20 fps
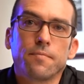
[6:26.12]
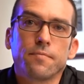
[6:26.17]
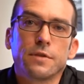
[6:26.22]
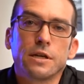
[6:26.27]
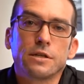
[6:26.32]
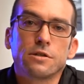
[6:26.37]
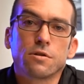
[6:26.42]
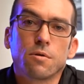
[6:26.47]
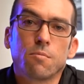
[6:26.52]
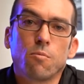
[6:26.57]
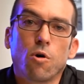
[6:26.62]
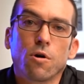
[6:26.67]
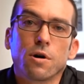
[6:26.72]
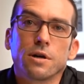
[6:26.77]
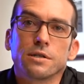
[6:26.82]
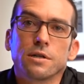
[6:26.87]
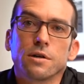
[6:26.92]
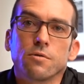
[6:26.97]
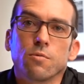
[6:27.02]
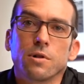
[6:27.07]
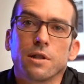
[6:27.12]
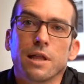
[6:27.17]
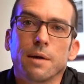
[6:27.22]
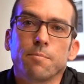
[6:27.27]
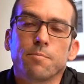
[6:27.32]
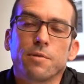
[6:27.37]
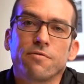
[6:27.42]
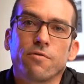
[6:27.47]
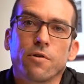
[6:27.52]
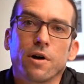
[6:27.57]
digital marketing will
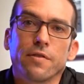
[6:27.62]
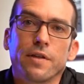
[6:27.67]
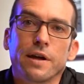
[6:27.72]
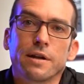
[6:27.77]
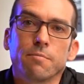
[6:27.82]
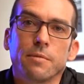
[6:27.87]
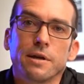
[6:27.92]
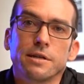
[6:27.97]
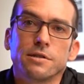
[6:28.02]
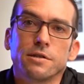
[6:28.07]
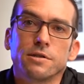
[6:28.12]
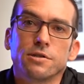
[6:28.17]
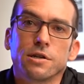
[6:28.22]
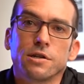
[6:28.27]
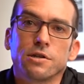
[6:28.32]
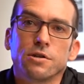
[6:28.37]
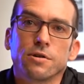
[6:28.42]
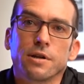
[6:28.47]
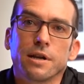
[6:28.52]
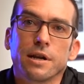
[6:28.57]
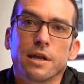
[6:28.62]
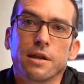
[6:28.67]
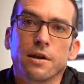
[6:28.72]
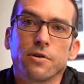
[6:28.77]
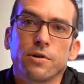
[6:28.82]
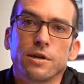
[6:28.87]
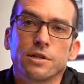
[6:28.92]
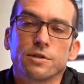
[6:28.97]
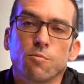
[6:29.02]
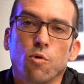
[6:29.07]
amplify that message and you can
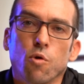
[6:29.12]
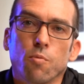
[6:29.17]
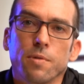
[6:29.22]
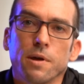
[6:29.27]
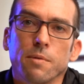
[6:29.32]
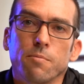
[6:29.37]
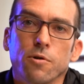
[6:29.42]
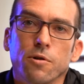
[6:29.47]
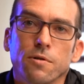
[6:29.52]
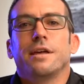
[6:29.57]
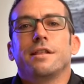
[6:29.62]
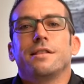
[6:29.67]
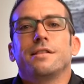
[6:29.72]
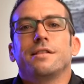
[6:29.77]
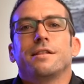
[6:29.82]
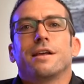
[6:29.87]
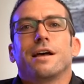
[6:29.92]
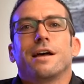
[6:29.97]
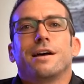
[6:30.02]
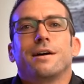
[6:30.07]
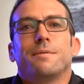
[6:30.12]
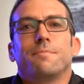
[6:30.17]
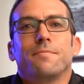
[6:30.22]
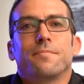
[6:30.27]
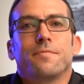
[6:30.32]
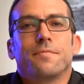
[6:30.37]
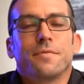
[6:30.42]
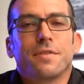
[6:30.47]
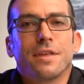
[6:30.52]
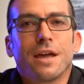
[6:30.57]
reach more people. Then
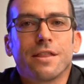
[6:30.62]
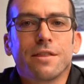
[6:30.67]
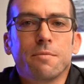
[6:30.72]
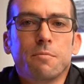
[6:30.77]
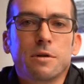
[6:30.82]
the other